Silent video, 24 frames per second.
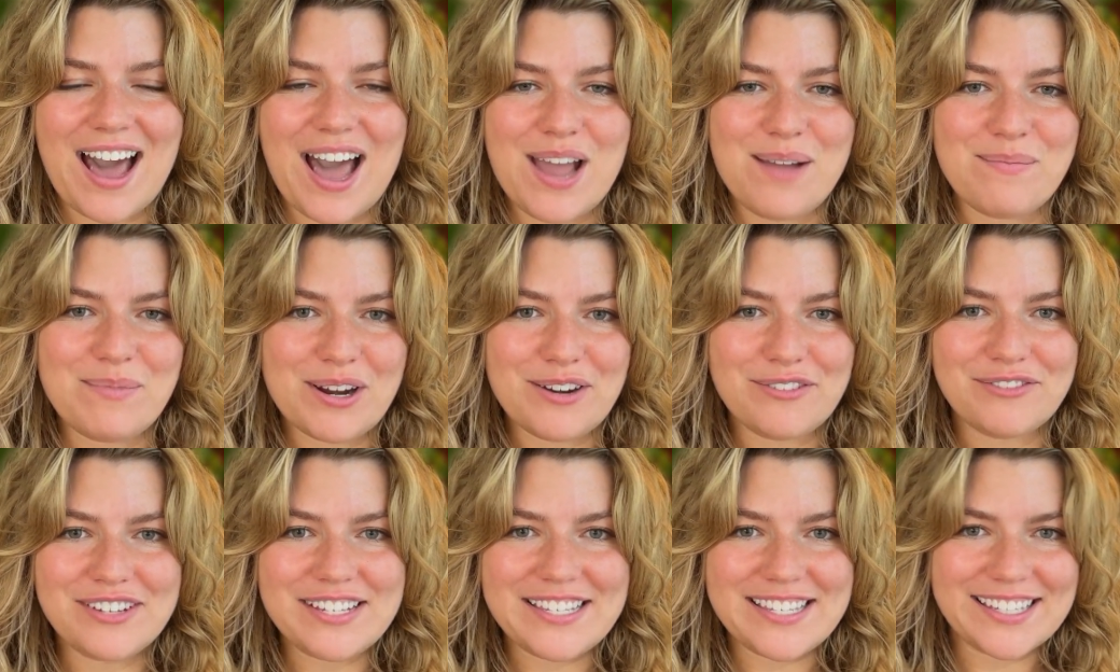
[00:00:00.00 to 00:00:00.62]
I'm
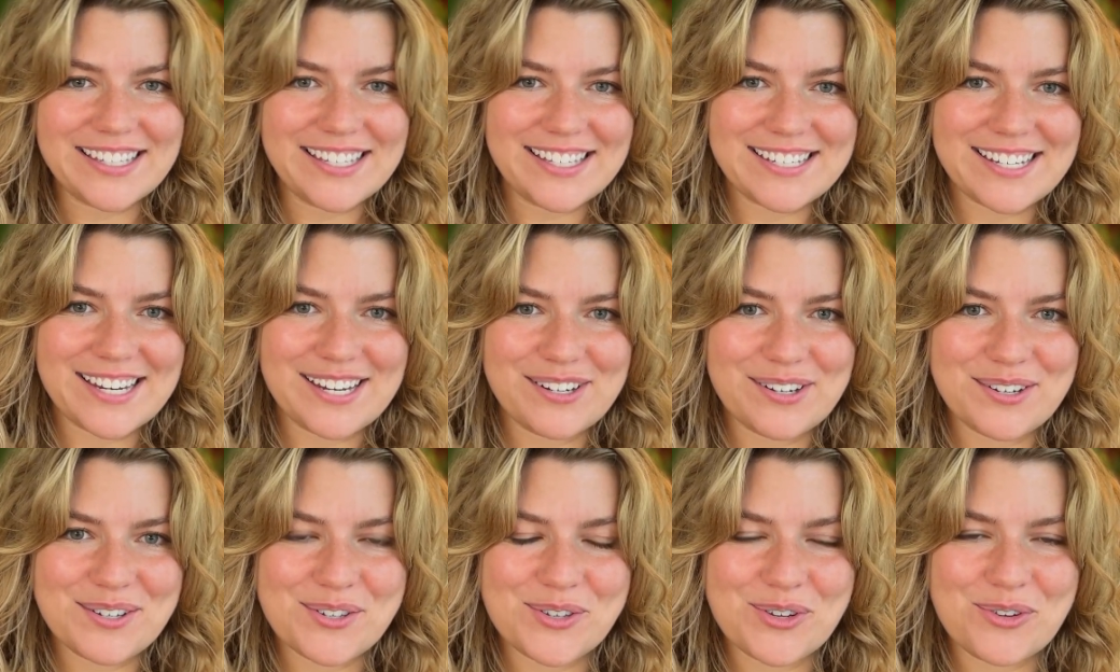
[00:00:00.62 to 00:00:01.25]
our
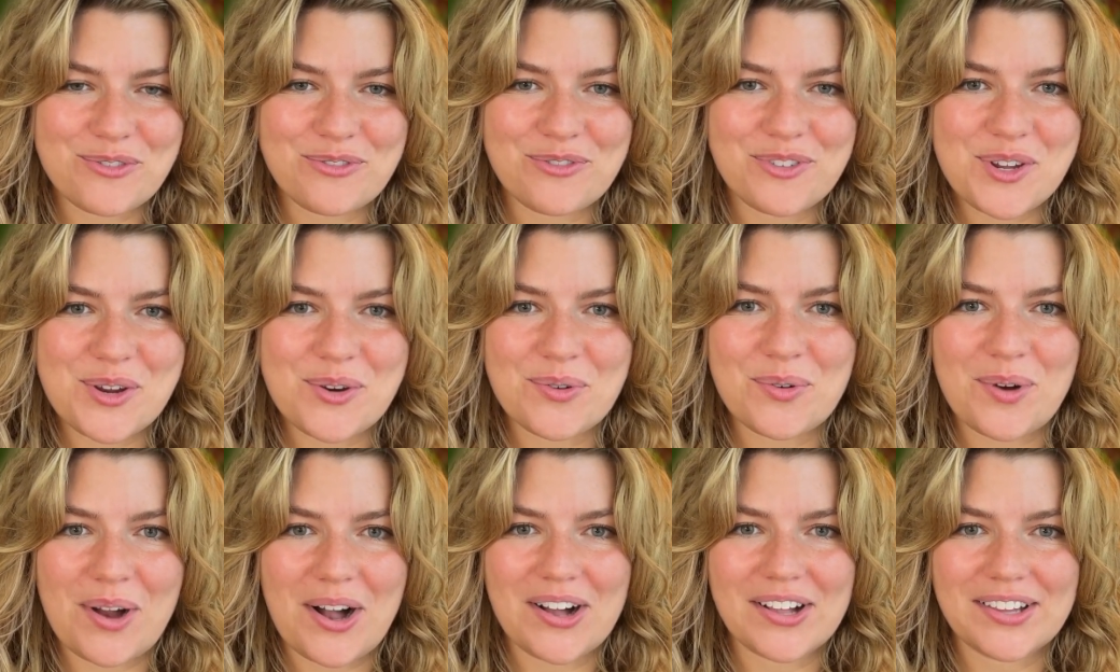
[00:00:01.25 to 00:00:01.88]
facilitator,
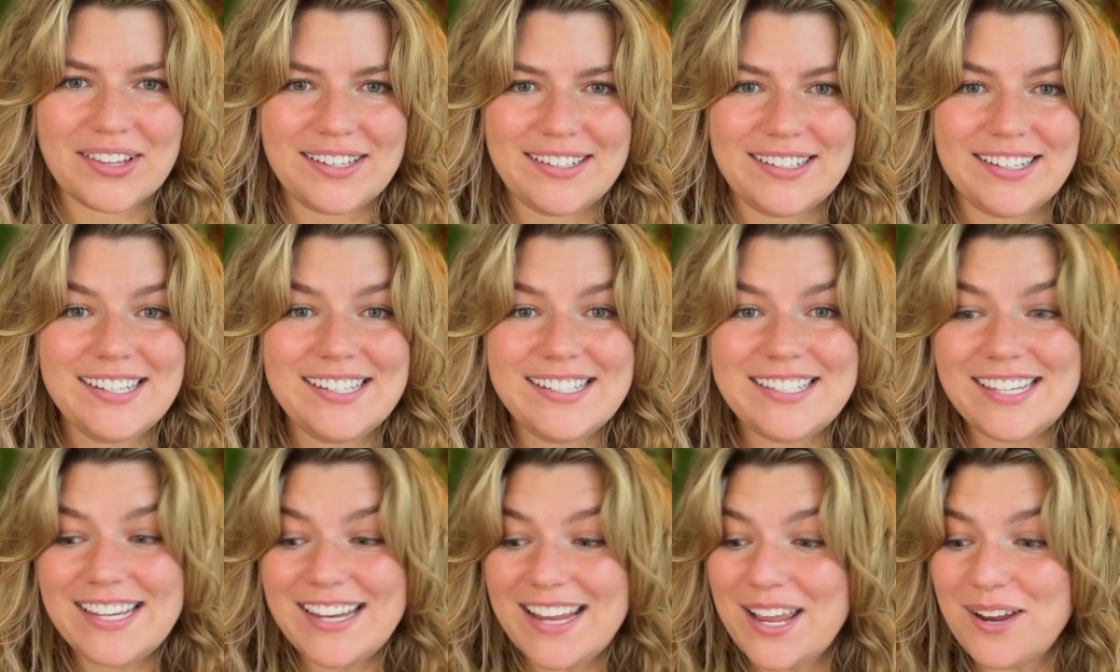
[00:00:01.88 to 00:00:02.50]
Sophia Rockland,
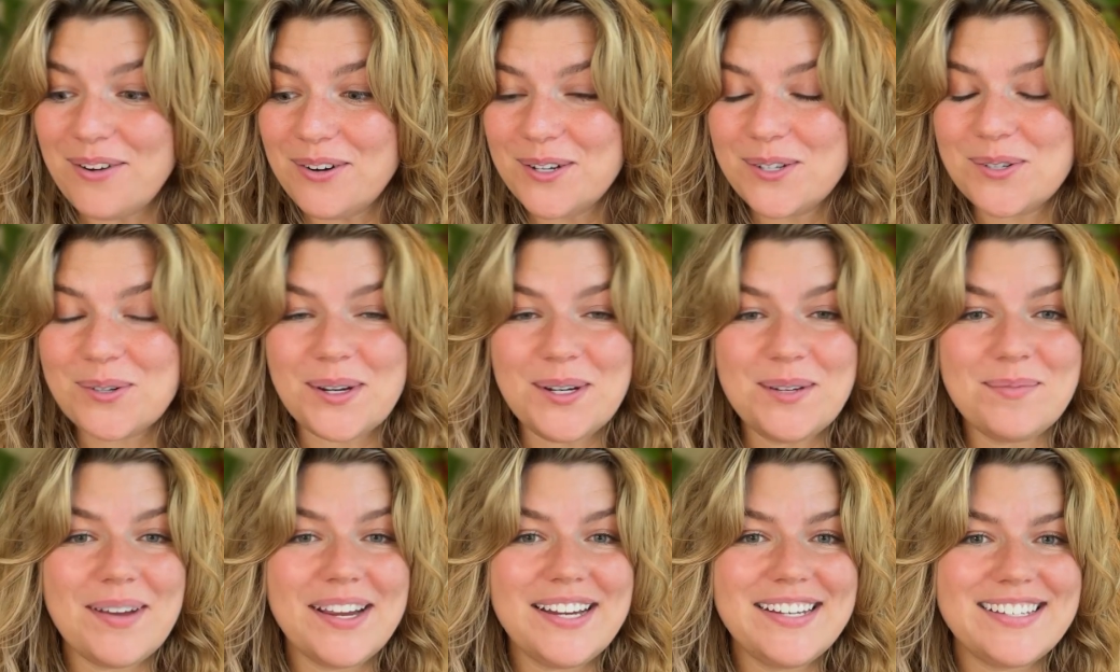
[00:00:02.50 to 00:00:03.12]
and today we're
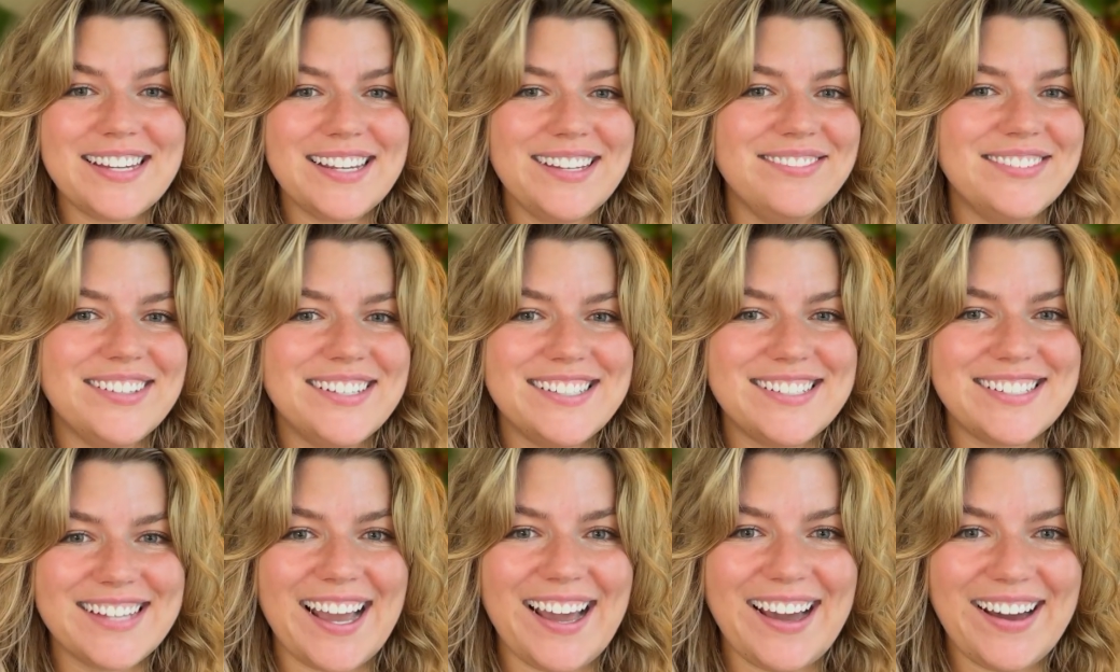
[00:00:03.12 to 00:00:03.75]
joined by
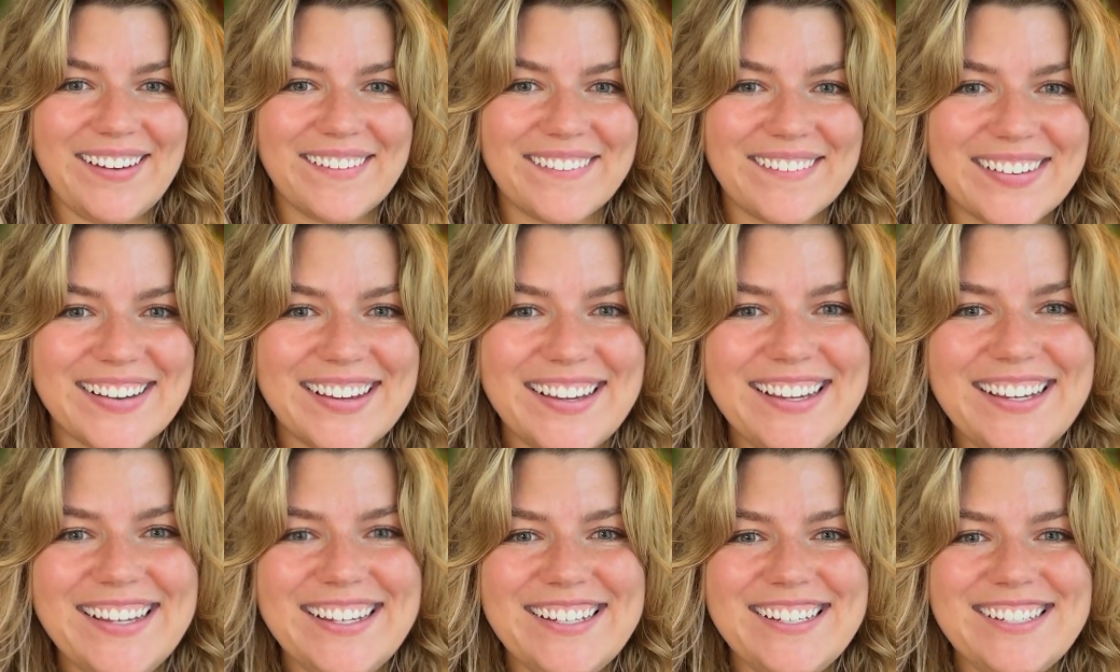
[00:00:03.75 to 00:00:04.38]
David Dow.
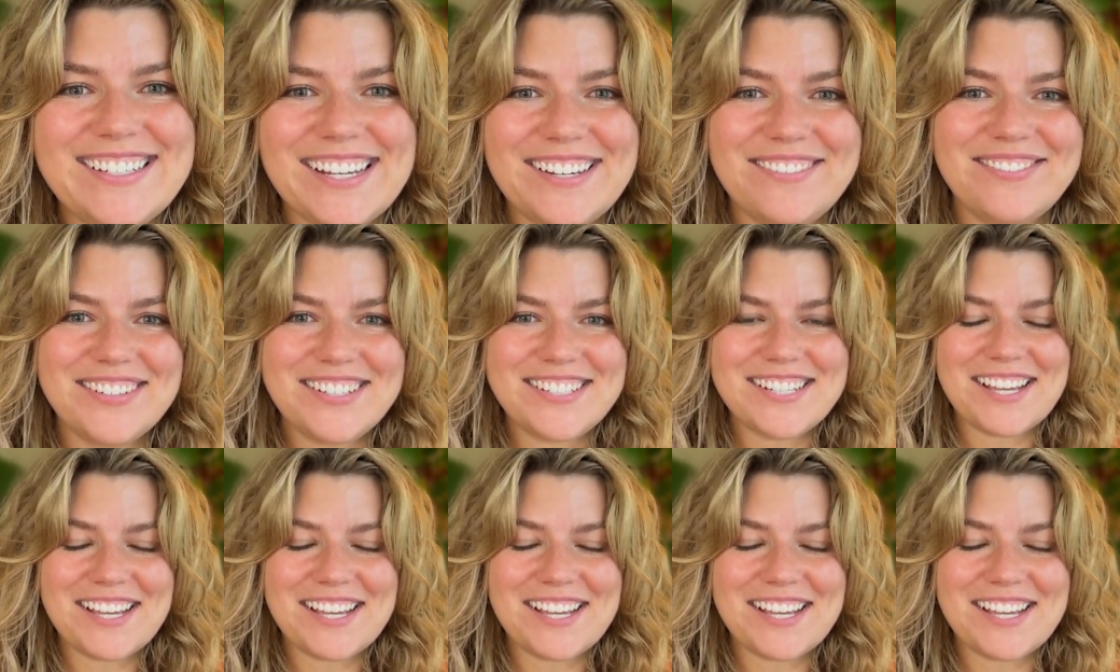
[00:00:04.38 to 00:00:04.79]
David